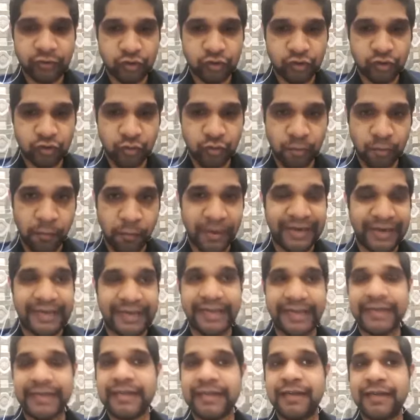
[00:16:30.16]
to
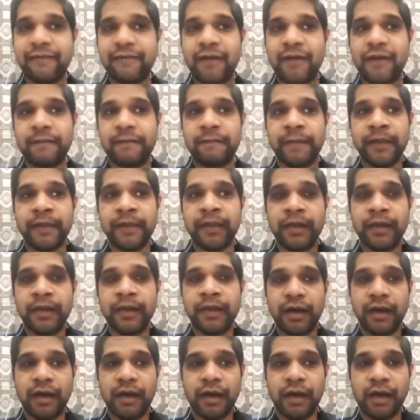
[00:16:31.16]
material one,
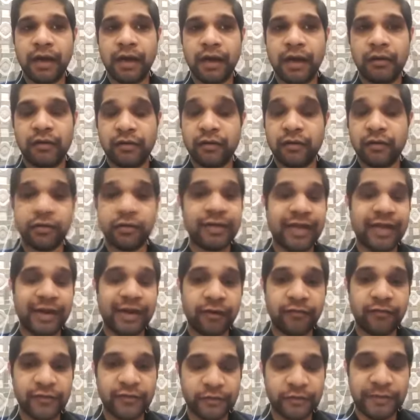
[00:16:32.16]
you know, the
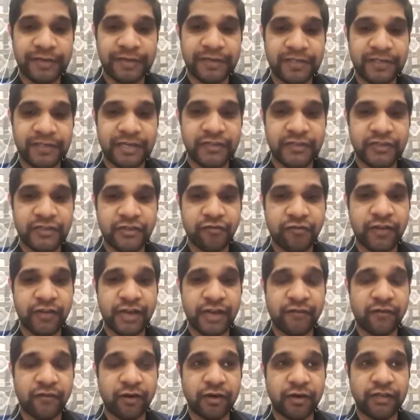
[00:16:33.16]
kind of specialization
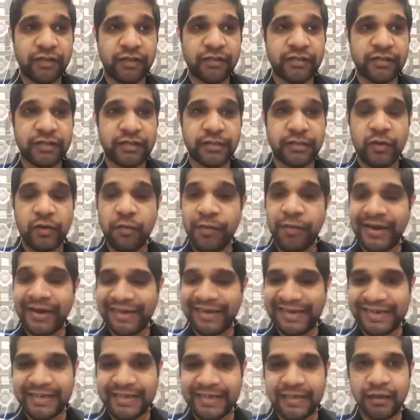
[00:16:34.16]
we have got in CBU
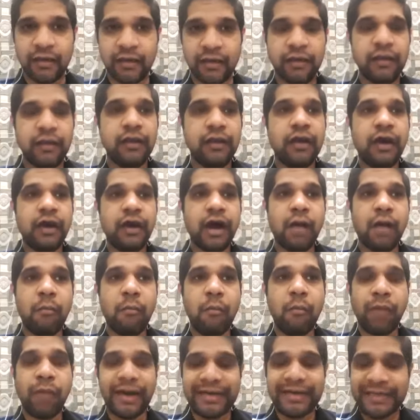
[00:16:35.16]
material. A
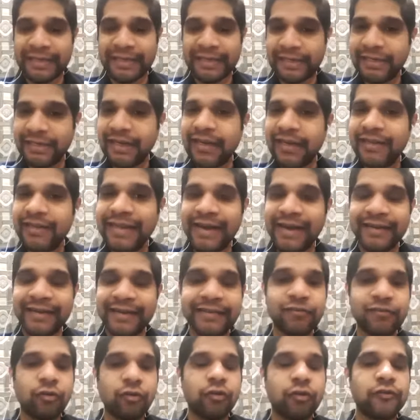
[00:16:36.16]
material that
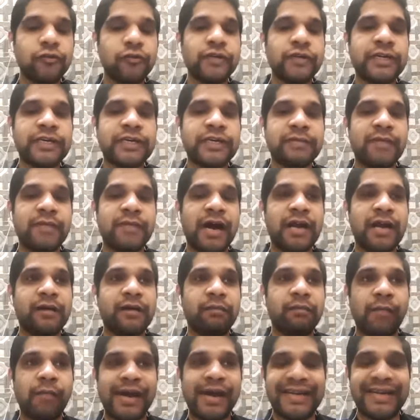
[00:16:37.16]
is also in demand.
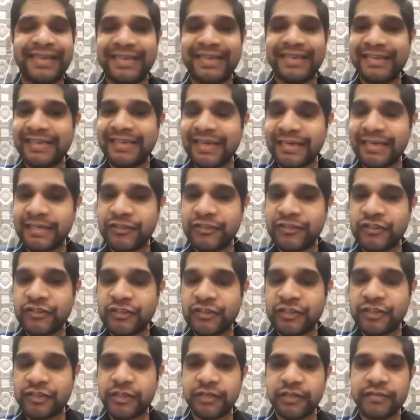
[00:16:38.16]
Material
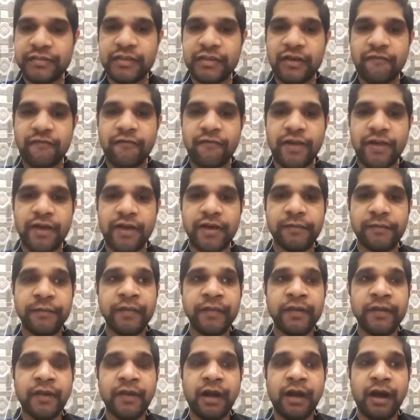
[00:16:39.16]
engineering somewhere
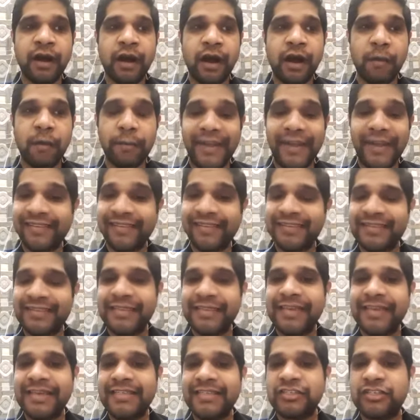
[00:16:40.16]
makes
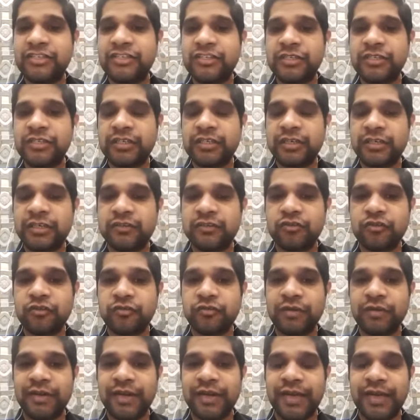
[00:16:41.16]
the engineering
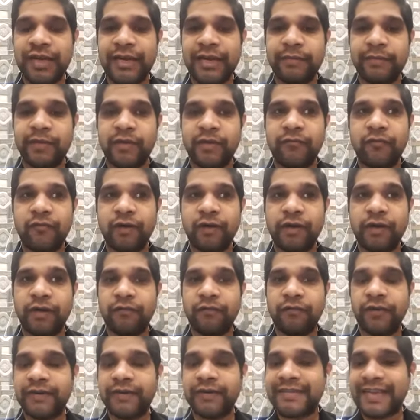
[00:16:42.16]
student enable for
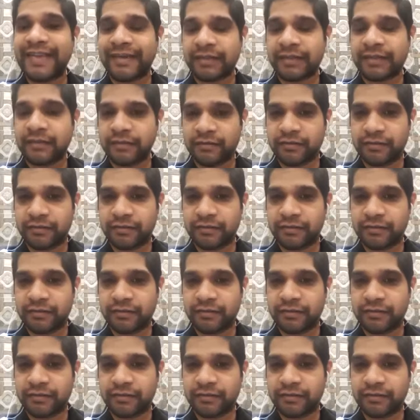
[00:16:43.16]
different sectors.